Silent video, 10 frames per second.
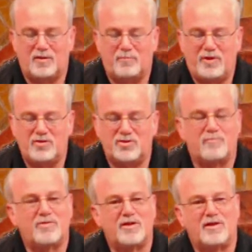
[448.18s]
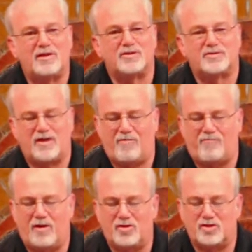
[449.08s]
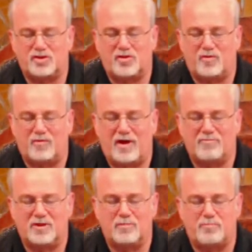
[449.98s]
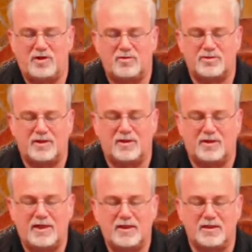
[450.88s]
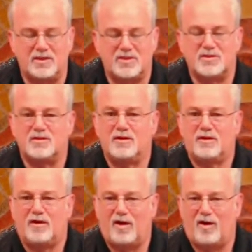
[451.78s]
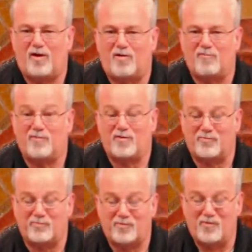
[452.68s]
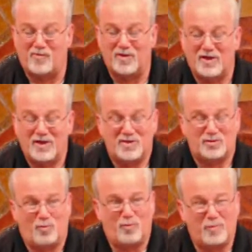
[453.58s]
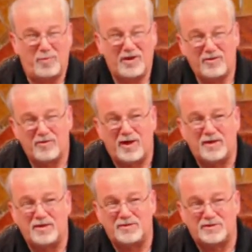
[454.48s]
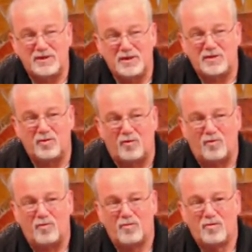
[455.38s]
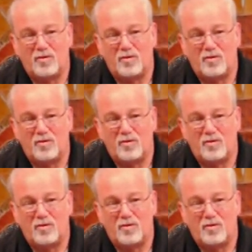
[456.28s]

There appeared something like a sapphire stone, having the appearance and likeness of a throne. So it would appear that Ezekiel